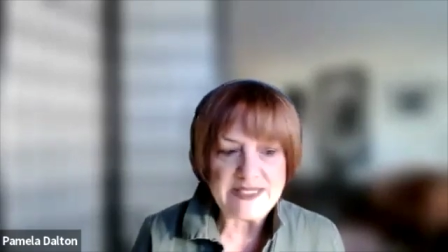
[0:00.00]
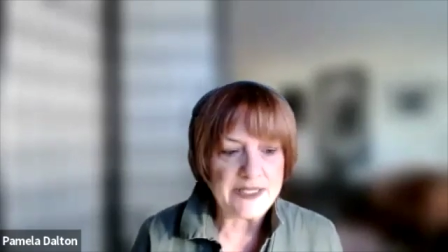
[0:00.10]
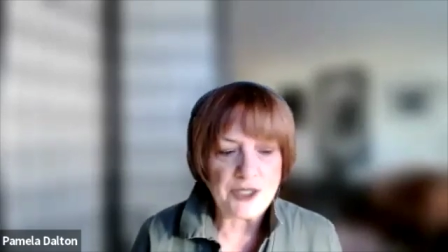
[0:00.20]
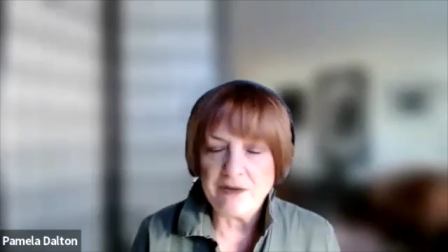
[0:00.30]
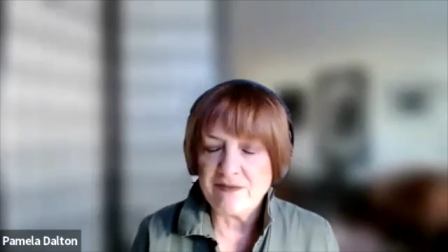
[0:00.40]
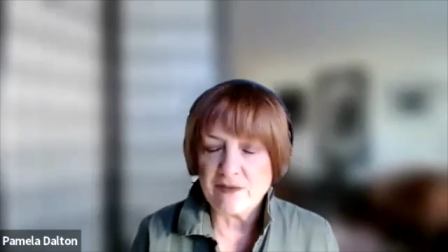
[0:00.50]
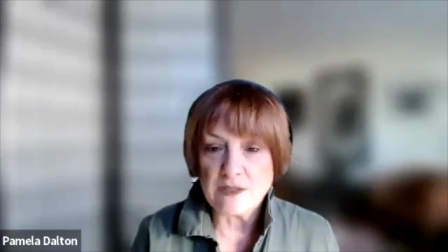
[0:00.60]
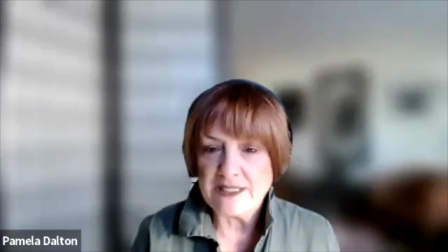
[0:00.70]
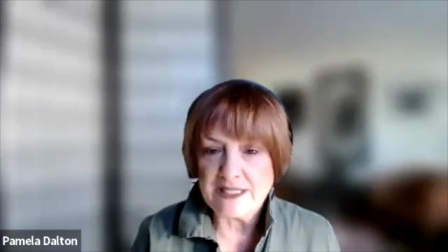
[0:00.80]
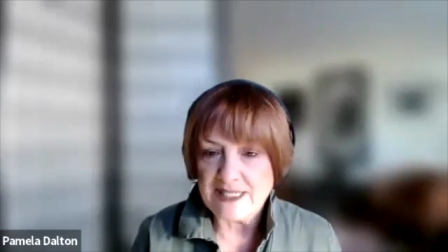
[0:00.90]
in
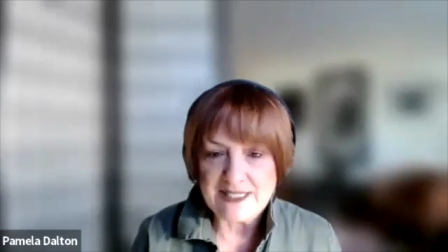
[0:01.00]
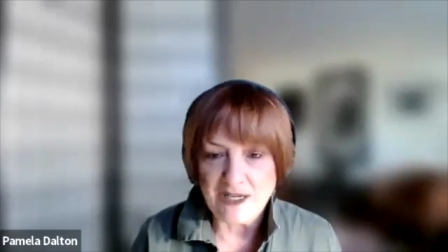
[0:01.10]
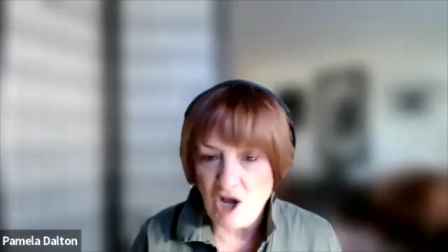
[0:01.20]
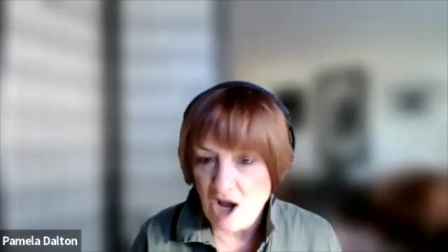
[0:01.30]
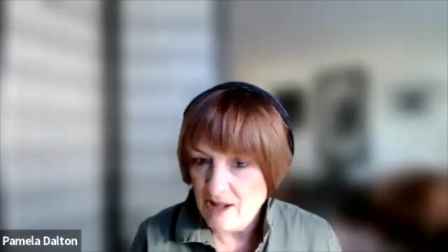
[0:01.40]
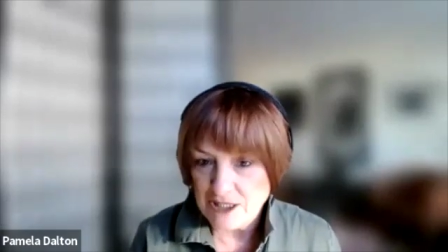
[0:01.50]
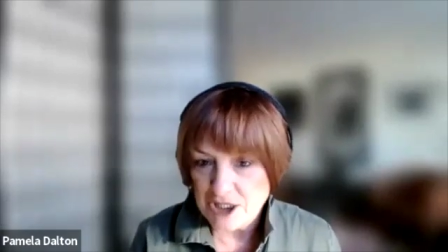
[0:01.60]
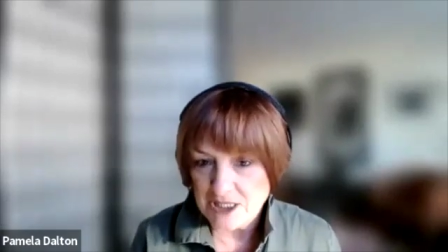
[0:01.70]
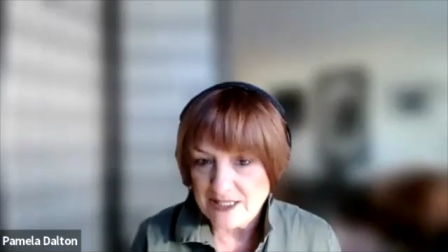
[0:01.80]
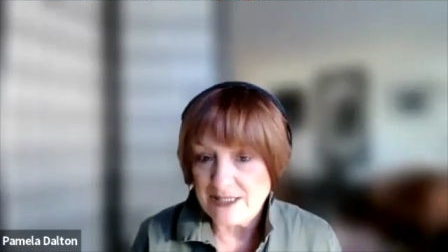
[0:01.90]
universities and
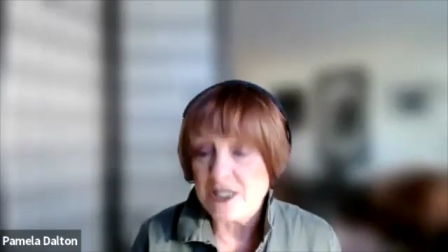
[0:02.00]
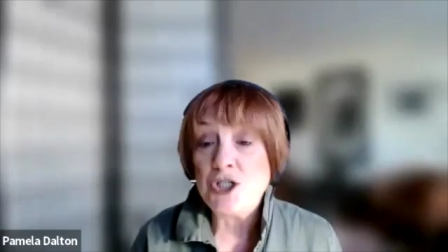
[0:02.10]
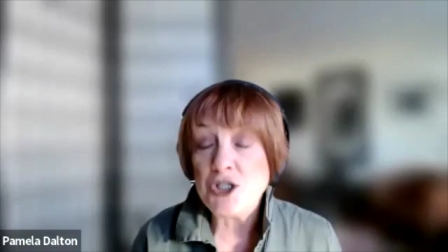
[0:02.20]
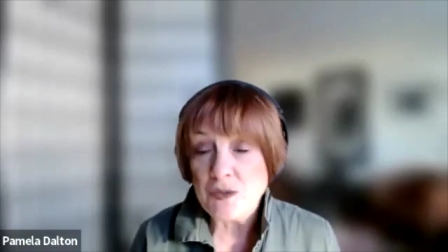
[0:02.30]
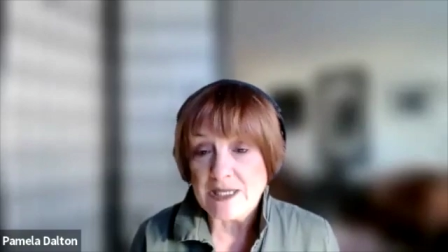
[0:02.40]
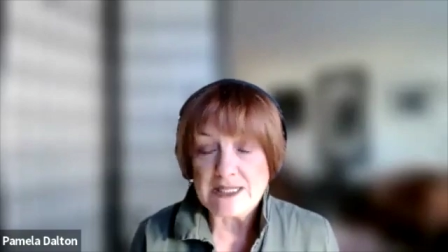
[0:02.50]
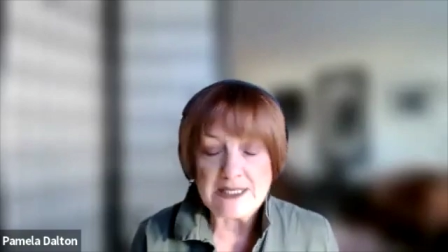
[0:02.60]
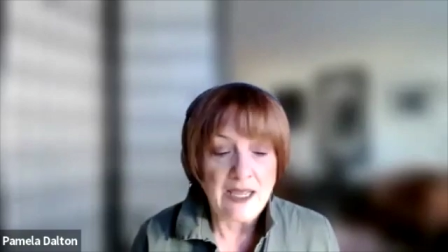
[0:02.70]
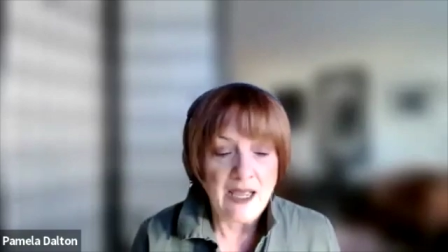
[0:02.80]
colleges to do this.